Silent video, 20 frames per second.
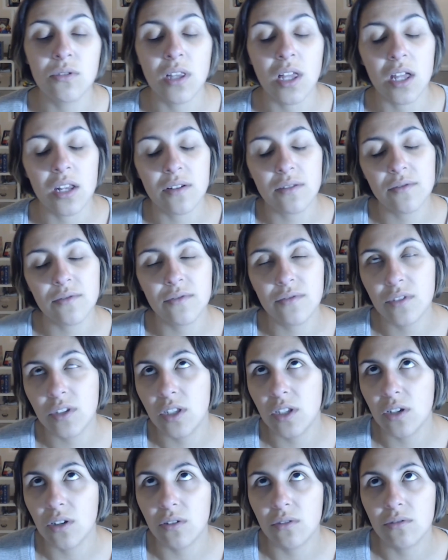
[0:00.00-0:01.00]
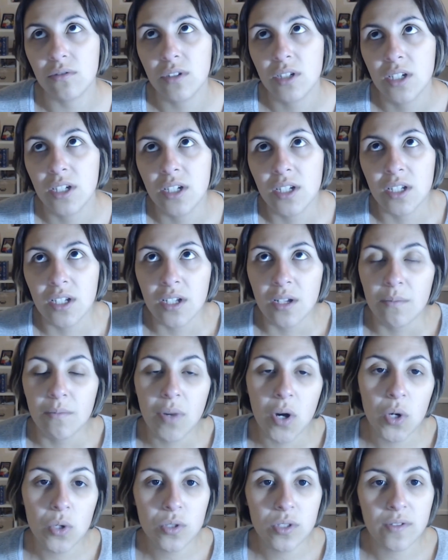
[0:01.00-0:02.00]
to do a lot of, you know,
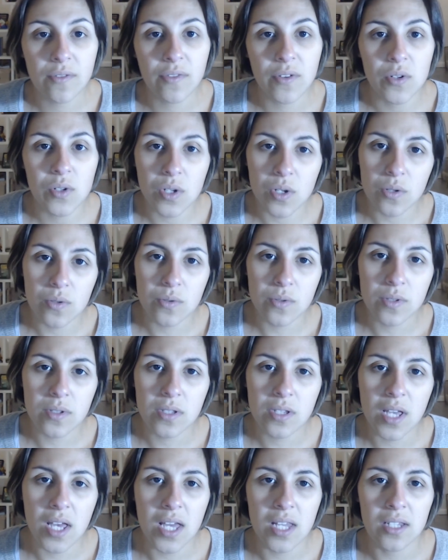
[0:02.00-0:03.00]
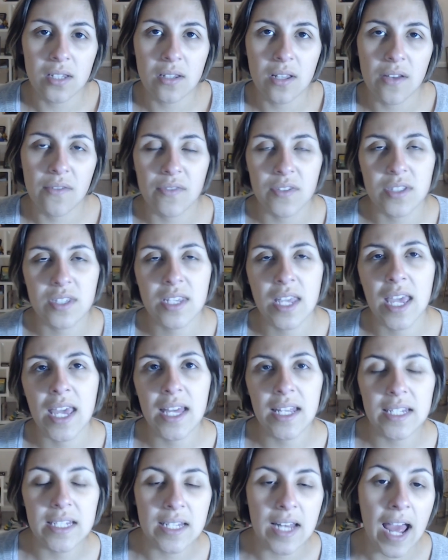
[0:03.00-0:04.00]
post photos and if it's
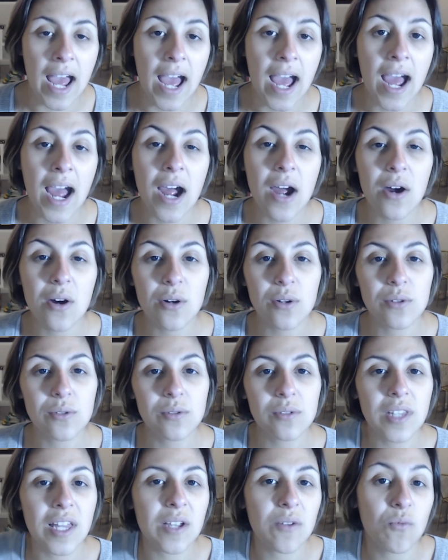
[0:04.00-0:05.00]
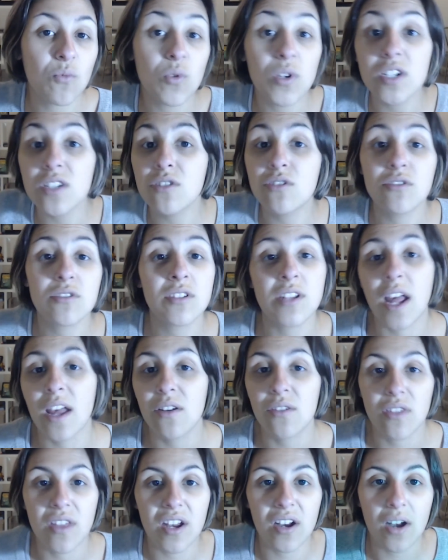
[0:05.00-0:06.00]
candid how like what is your
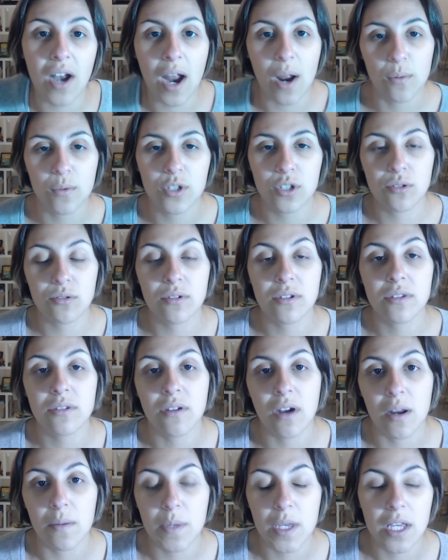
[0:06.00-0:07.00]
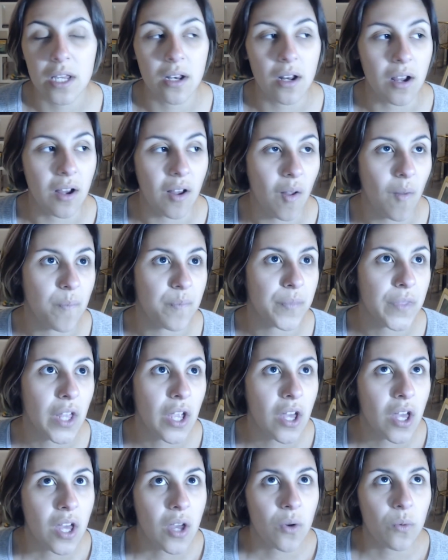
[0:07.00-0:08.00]
style there how would you describe it um,
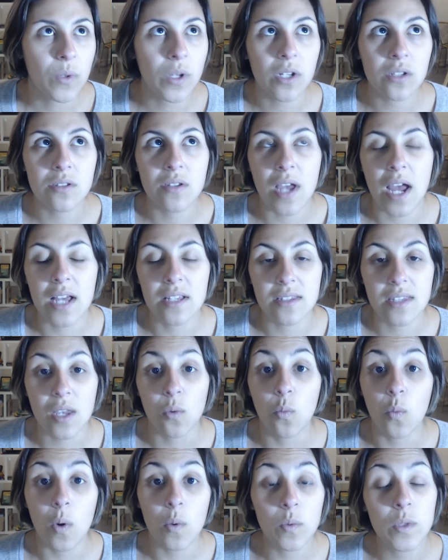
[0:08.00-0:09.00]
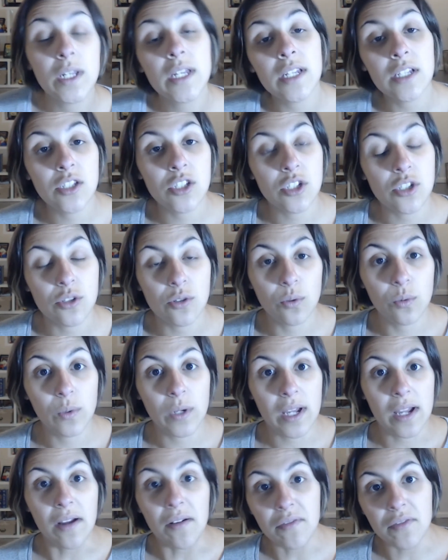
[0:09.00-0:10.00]
we also asked like what would he
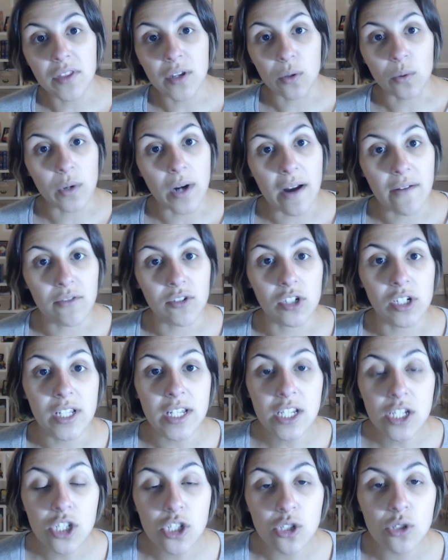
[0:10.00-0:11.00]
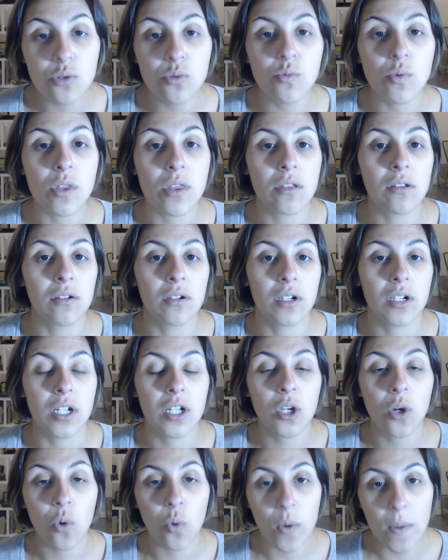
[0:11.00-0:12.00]
do if there were ever an issue with your
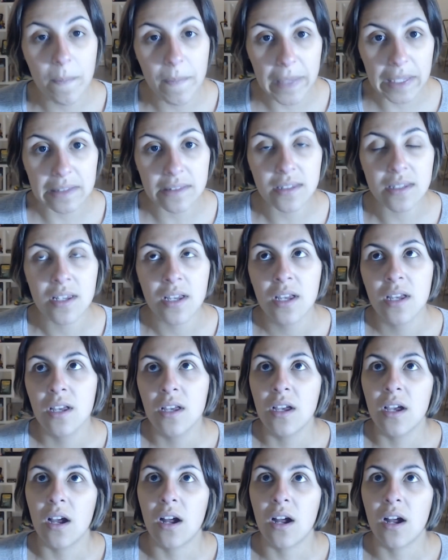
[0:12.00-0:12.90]
equipment